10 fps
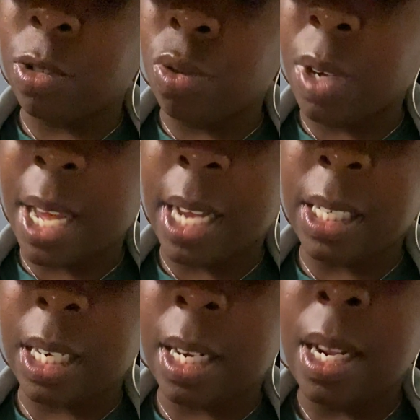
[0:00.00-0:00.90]

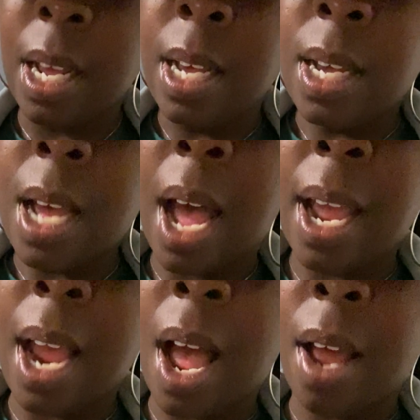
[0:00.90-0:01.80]
Adjudication,
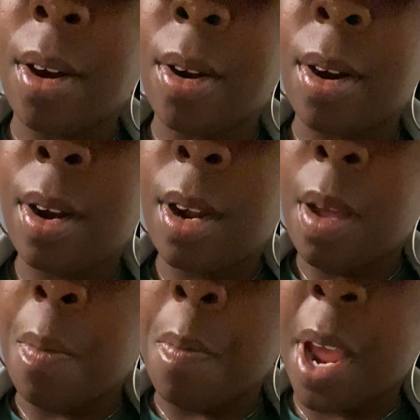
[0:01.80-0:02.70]
high honor,
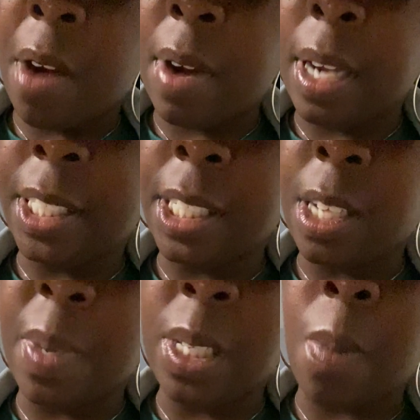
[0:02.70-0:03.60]
marriage. This
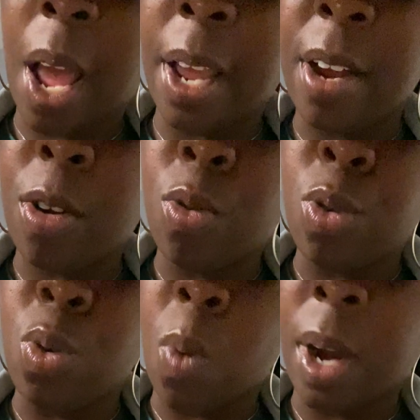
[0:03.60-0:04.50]
could be somebody here who
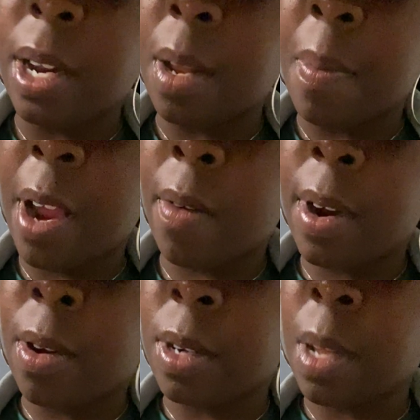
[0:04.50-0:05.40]
you wanted to
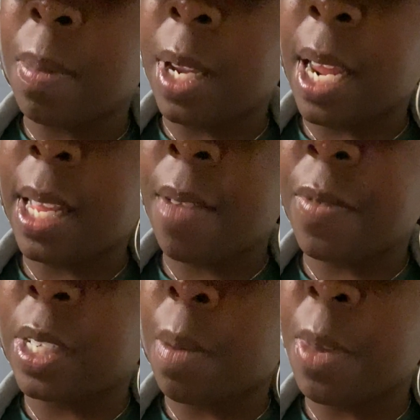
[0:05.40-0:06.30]
marry or something like that.
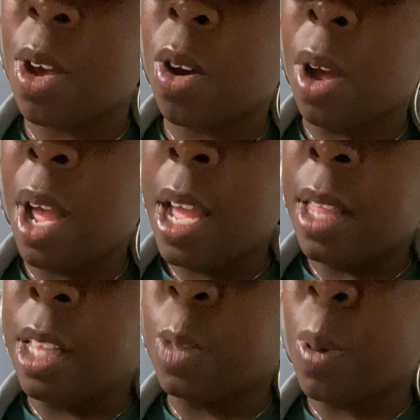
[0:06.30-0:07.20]
For some of y'all,
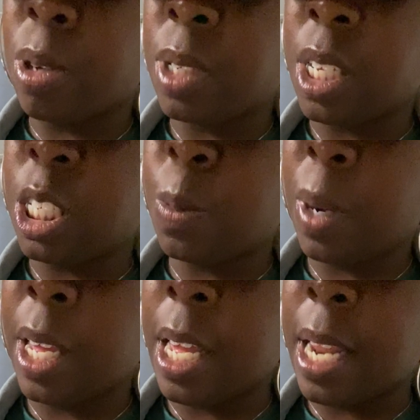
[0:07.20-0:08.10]
this person
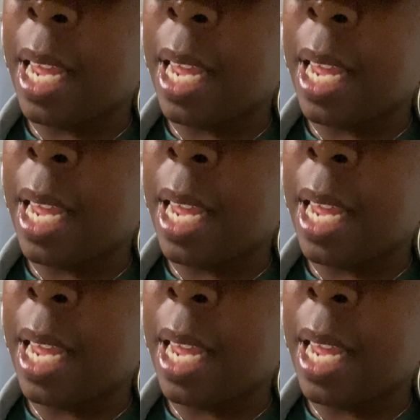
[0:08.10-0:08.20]
split.